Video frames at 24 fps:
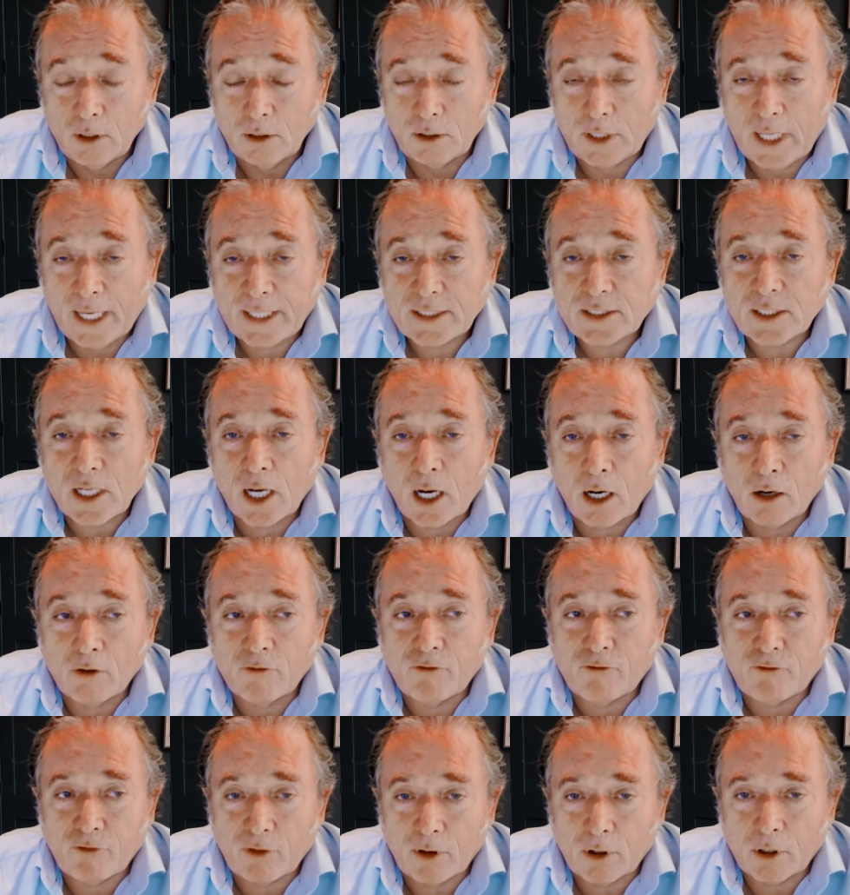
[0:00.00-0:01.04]
That's how
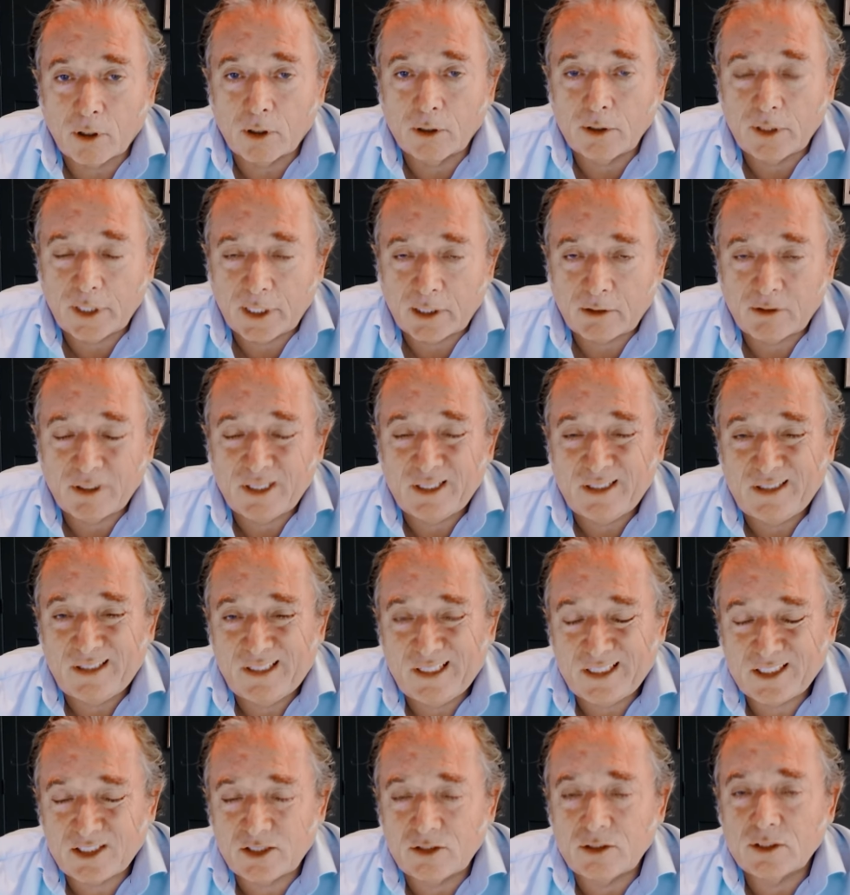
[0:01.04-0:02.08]
far their
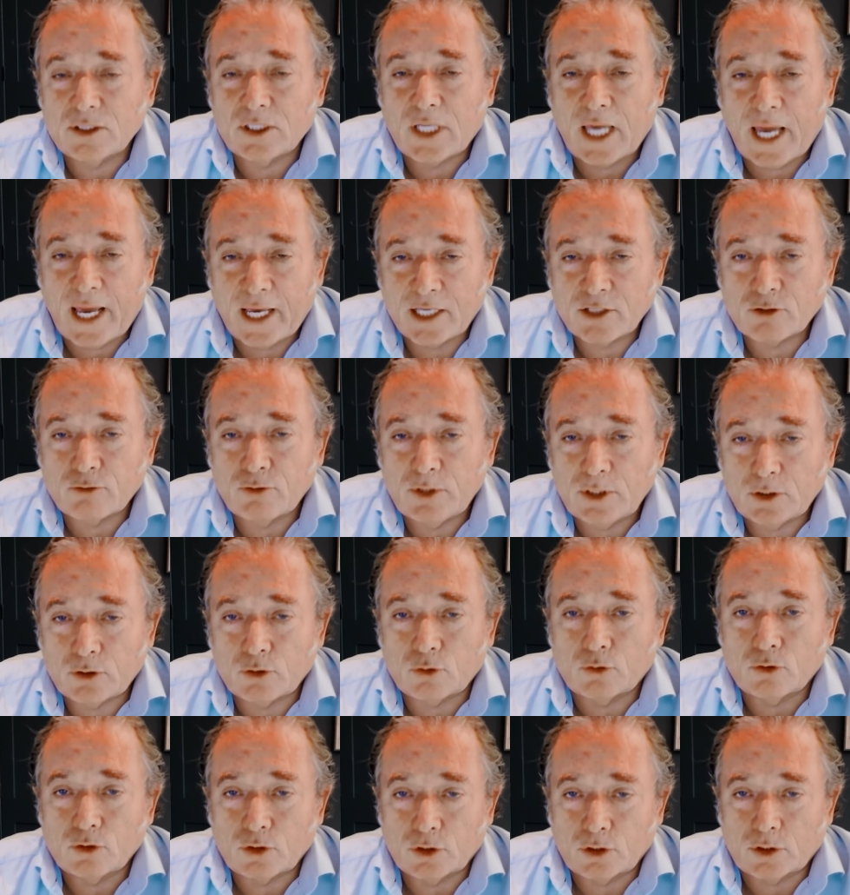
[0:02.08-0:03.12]
indigenous gas
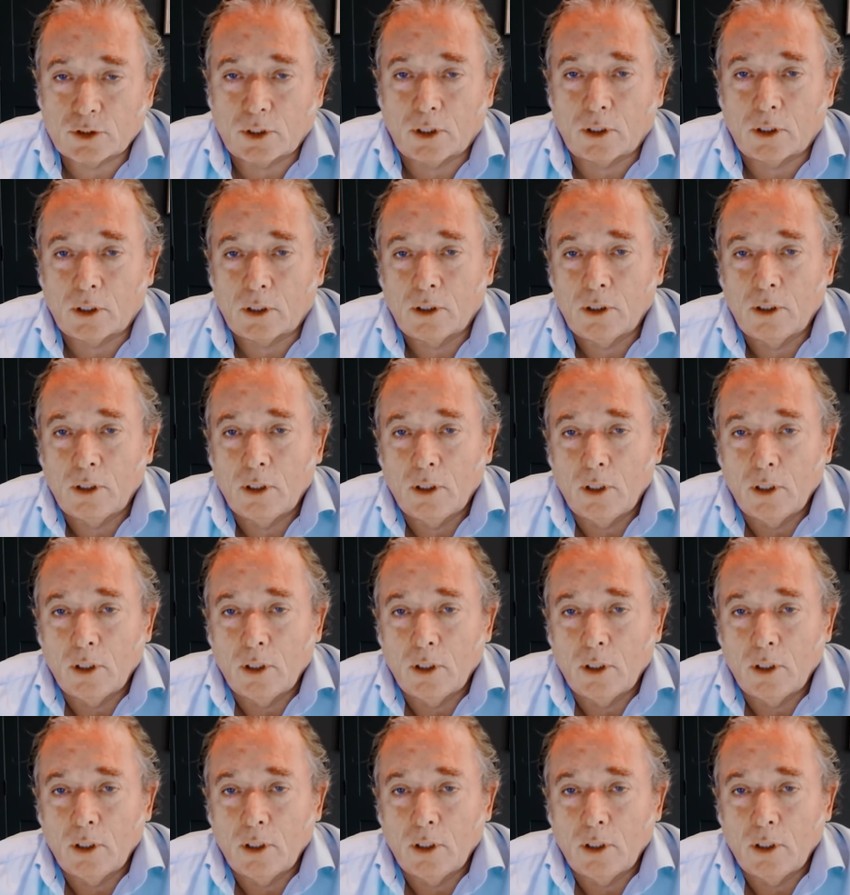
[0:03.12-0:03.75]
resources are.